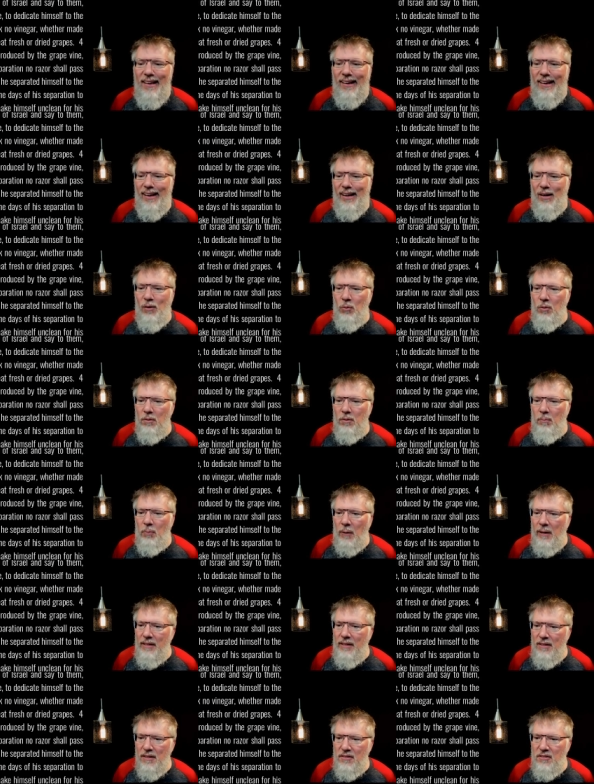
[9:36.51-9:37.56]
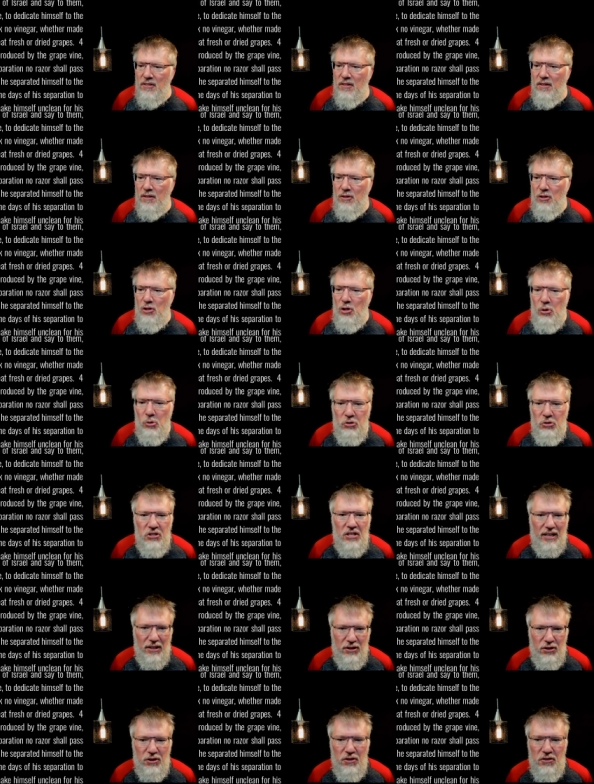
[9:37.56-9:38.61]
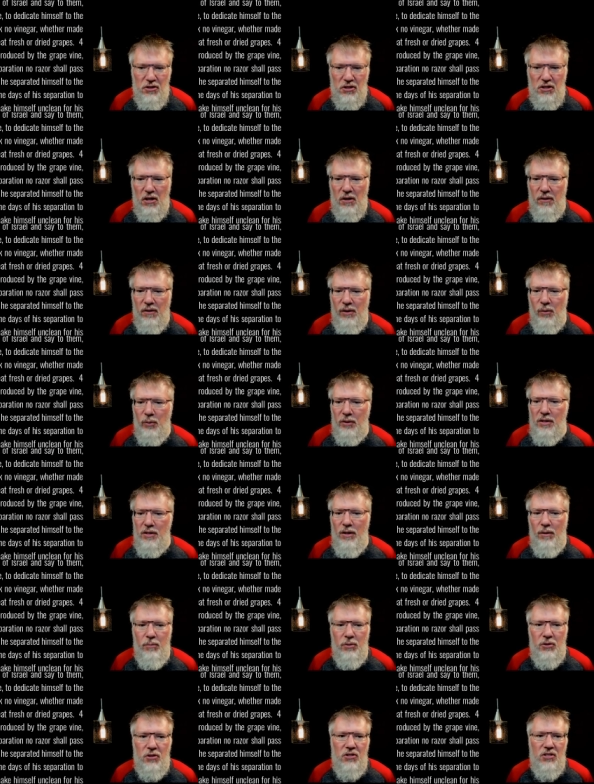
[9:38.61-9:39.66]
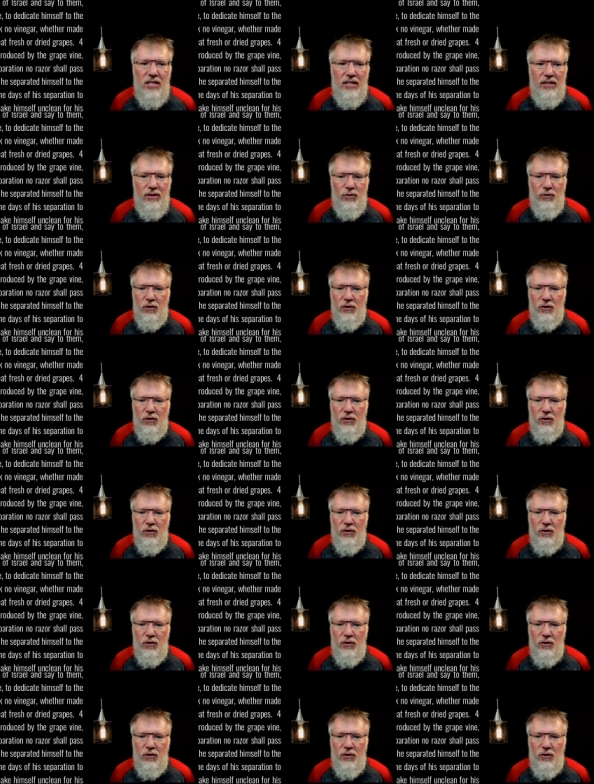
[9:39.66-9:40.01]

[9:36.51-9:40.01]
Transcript: And we'll break this into two sections, starting with number six,